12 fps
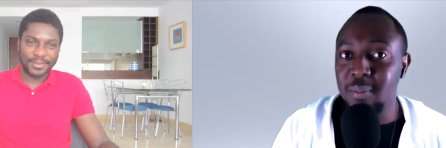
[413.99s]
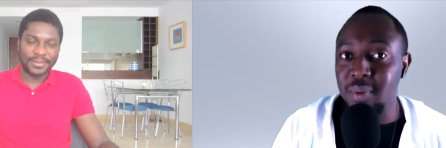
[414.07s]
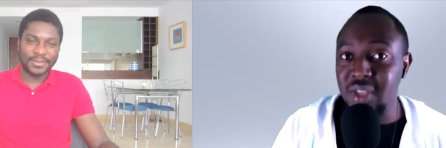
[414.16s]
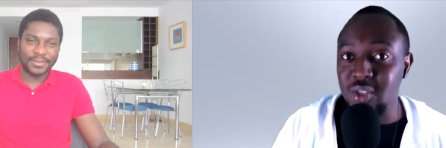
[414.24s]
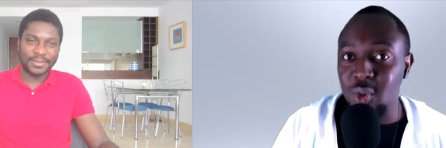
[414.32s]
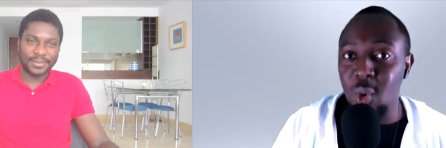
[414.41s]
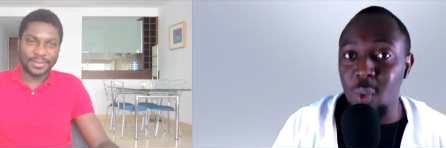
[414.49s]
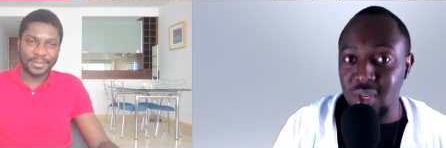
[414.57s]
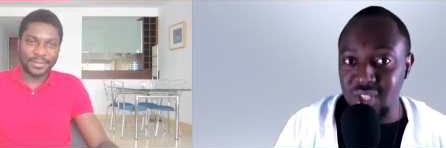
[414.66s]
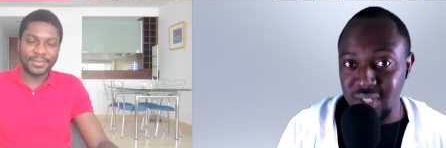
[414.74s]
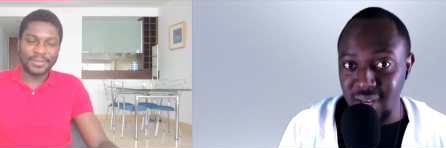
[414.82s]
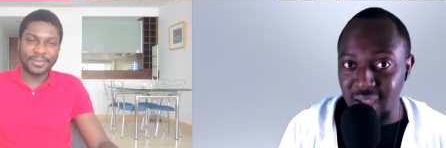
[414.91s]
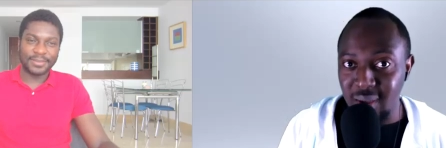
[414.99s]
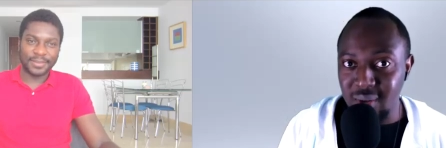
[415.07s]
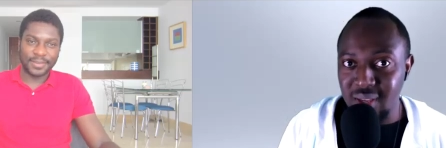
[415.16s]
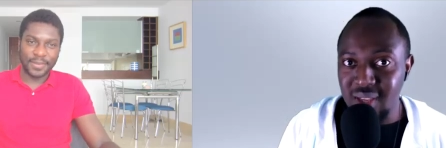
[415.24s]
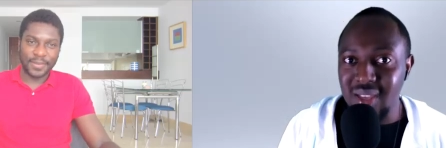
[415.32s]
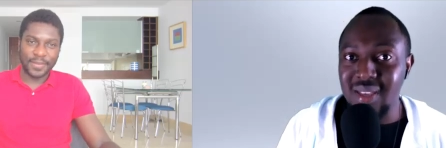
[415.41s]
Speaker 1: Please go watch it
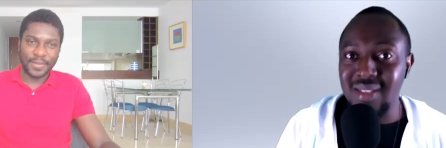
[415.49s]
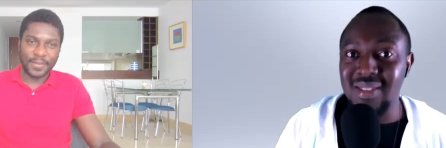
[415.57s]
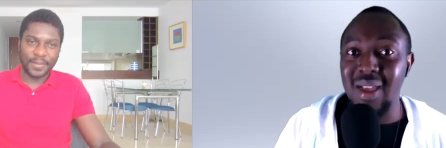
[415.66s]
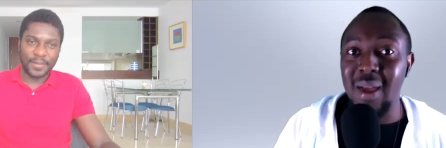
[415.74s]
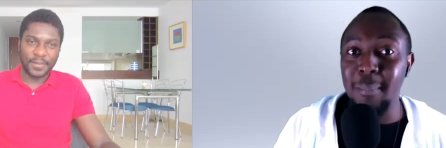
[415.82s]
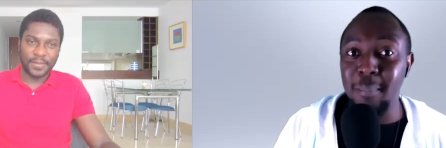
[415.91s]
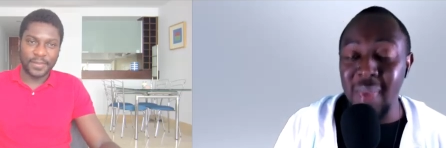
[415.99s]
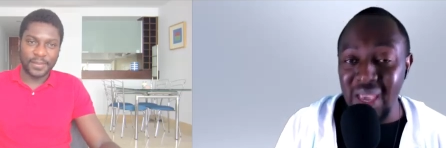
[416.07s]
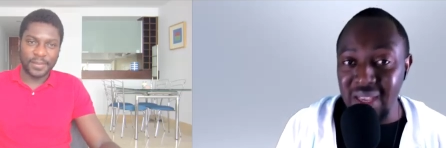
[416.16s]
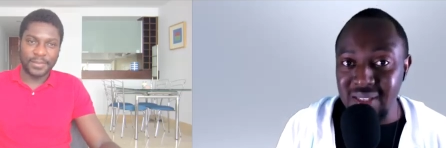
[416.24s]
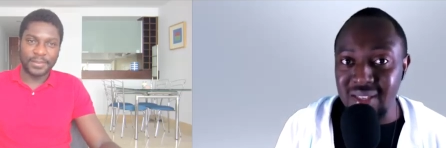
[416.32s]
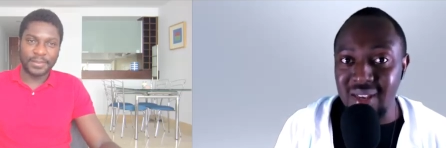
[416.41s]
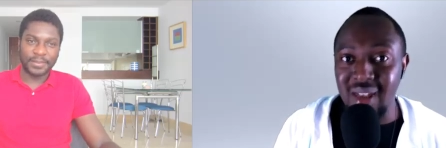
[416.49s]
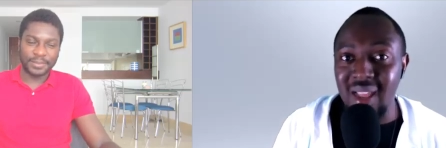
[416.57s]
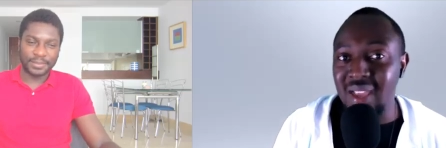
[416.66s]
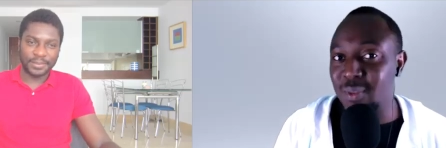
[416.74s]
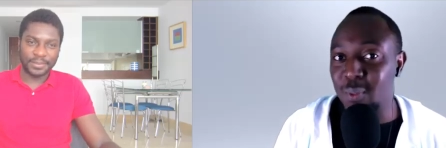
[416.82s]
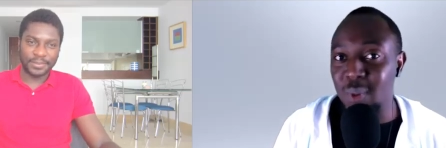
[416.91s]
out. It's amazing. I
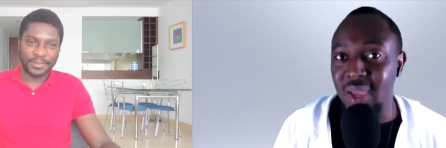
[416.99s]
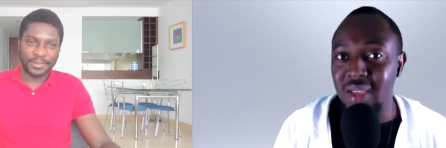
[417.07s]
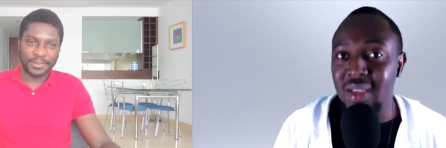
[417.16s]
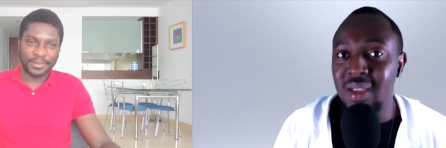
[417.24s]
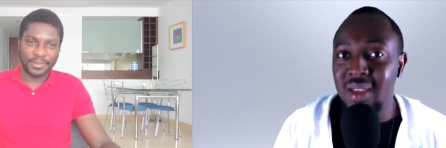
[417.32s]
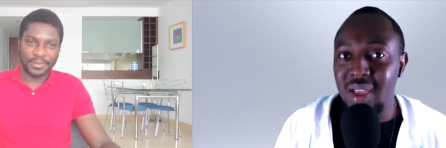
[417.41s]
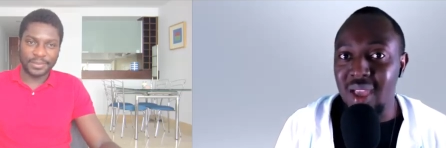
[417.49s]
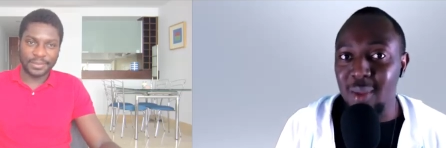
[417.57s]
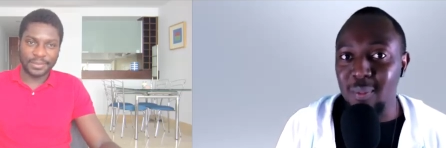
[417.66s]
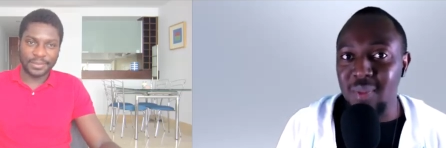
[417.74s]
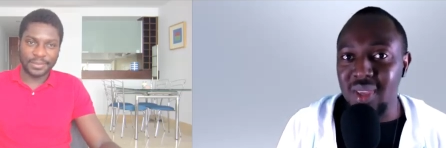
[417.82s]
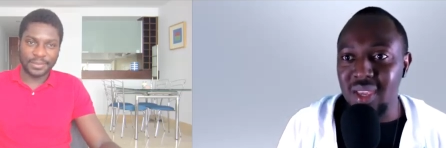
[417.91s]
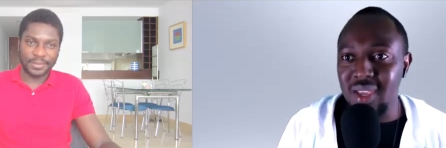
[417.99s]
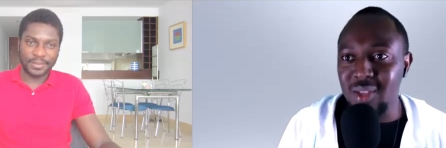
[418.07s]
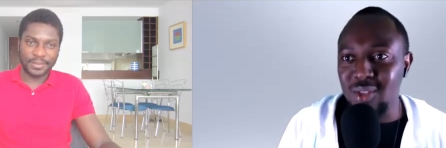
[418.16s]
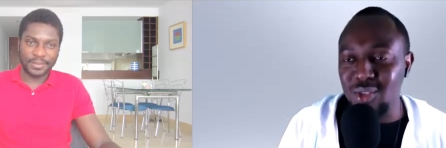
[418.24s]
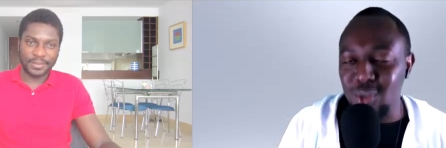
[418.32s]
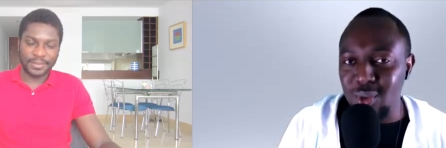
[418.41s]
like the way um, he, he
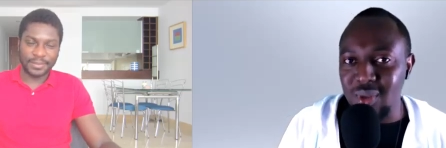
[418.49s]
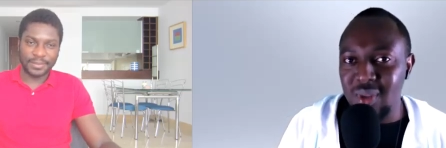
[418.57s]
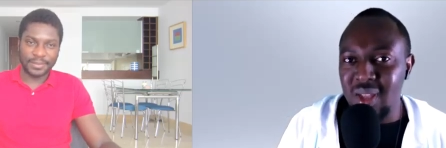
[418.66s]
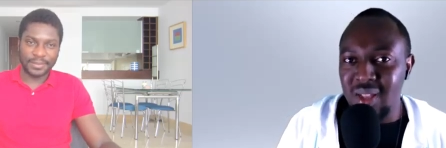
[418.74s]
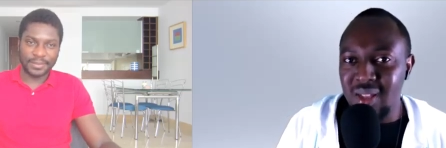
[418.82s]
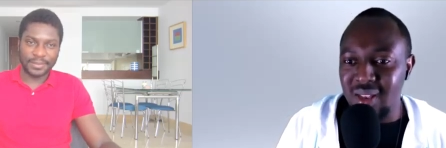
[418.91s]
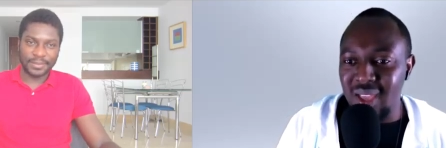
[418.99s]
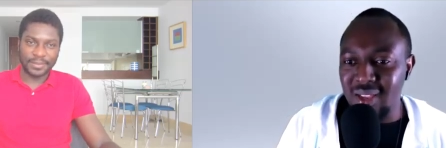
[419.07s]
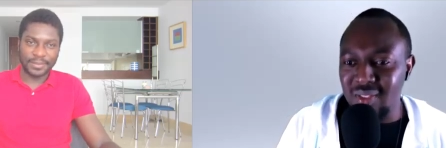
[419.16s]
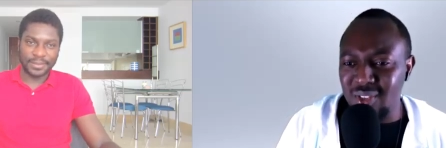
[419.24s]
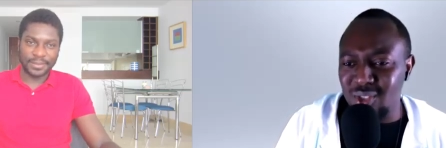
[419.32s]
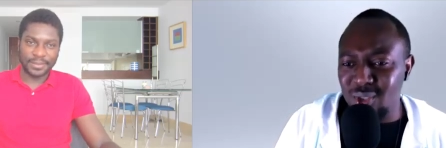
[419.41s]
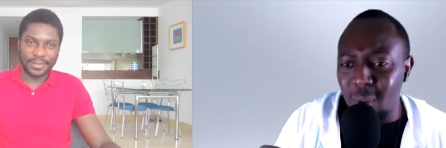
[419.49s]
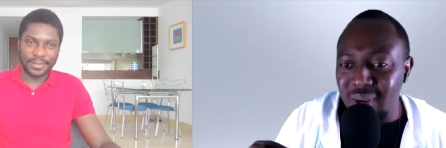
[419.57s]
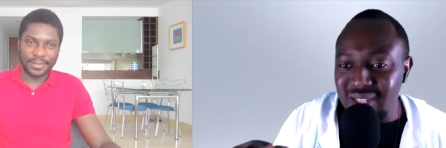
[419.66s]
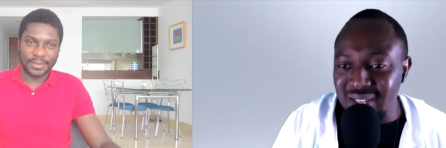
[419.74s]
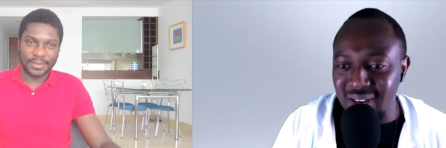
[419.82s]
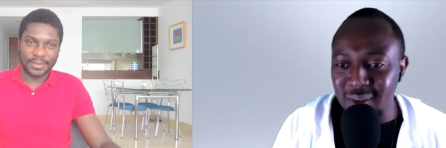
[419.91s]
took like the
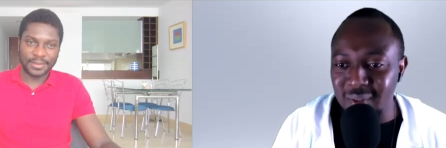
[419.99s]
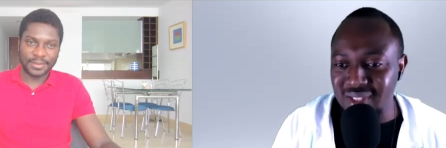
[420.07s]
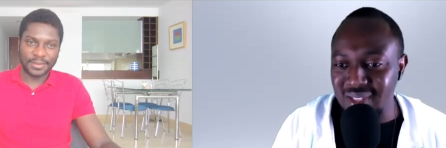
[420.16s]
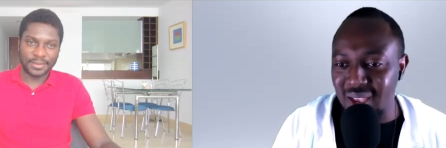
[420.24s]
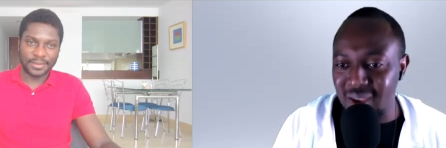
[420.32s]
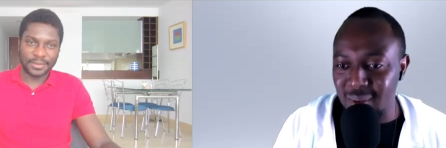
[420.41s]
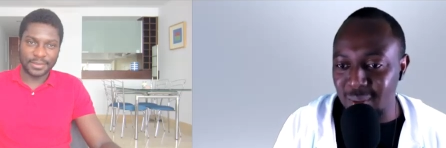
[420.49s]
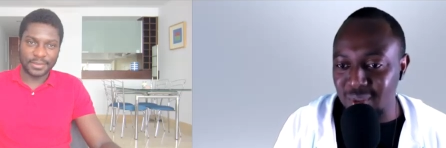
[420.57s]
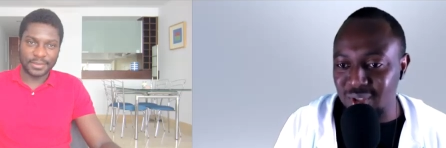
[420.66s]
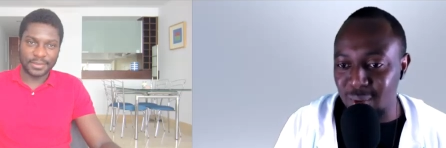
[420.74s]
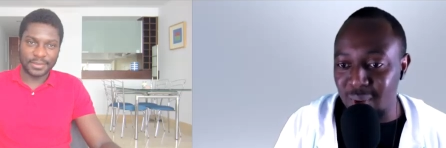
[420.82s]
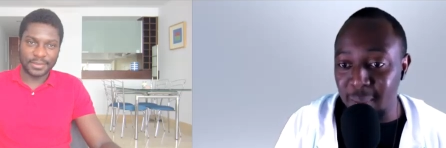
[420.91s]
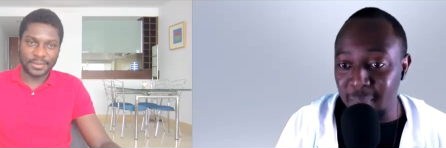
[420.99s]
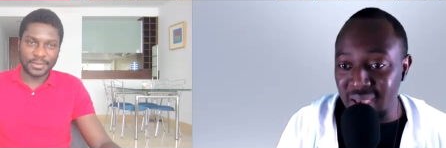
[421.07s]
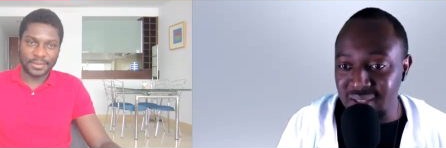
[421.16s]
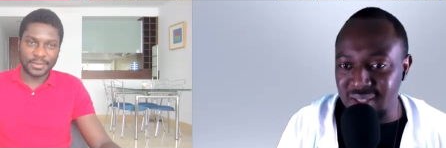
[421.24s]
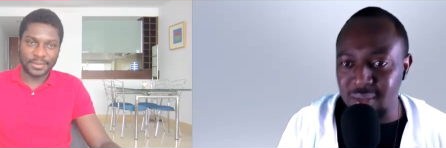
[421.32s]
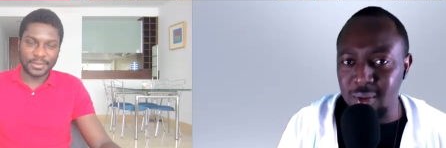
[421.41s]
storytelling of the Sakawa was so
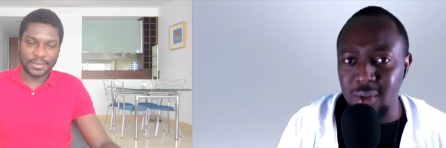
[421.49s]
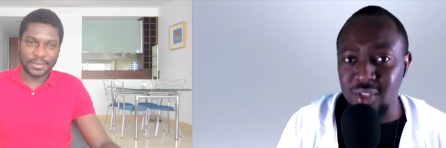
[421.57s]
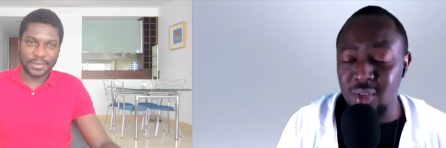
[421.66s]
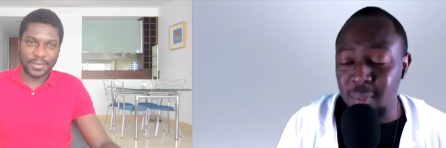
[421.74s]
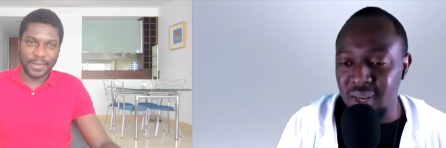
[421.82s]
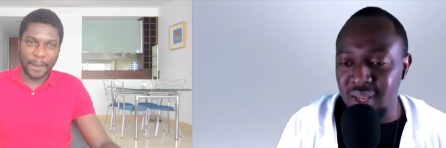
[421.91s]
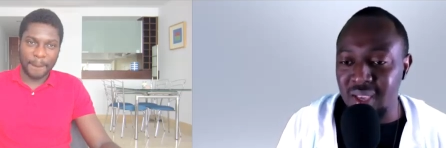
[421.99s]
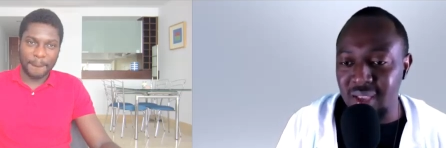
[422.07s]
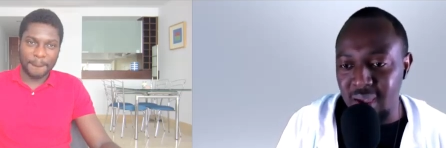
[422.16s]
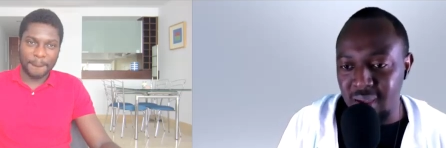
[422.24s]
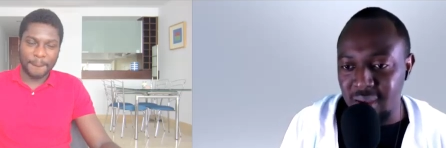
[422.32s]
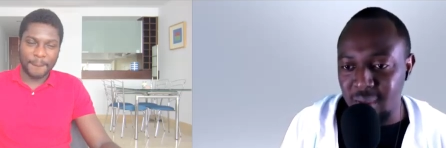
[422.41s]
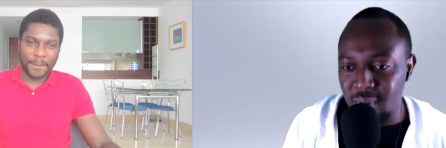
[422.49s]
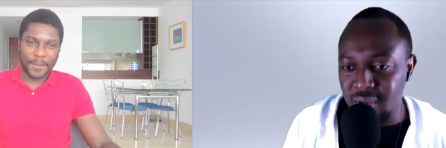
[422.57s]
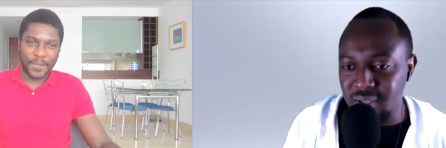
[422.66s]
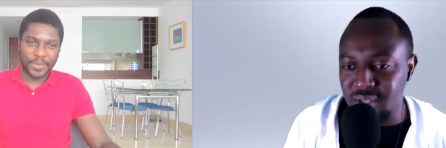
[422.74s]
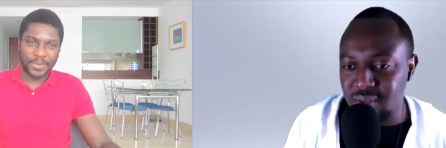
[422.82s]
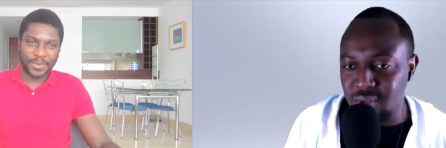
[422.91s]
amazing because normally in Ghana, when
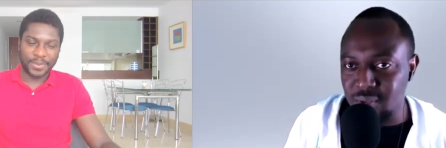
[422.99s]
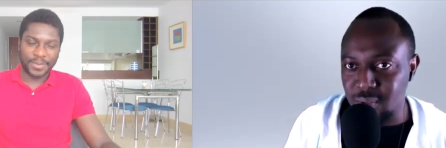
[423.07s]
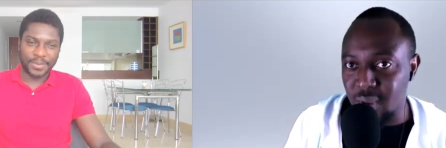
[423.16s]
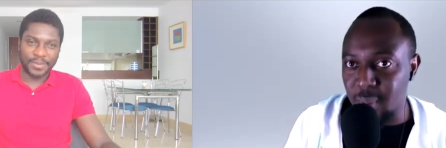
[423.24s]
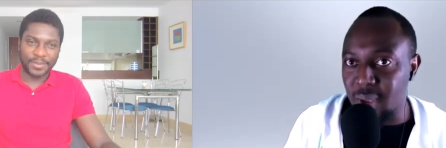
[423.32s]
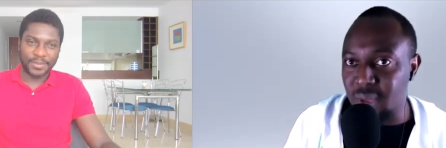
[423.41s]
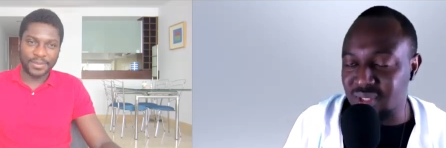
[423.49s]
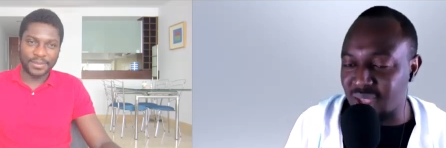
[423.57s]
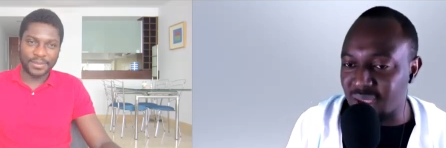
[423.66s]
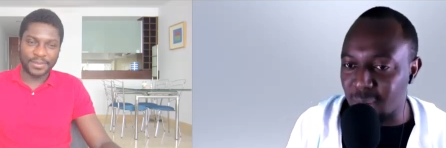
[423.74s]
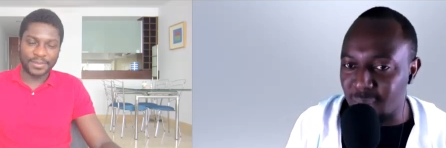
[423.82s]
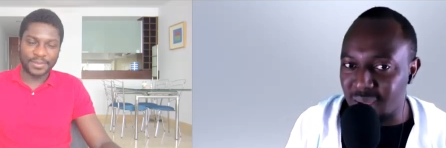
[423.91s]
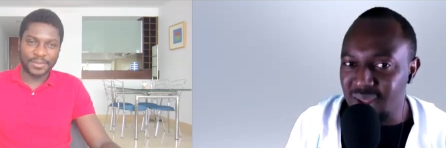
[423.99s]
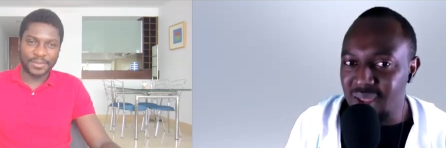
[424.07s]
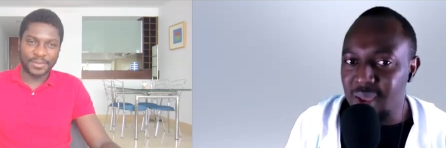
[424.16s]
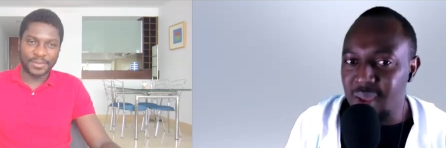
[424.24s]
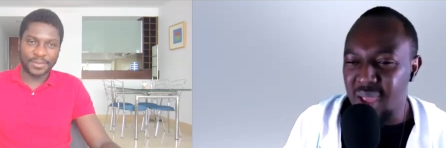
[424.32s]
you talk about Sakawa,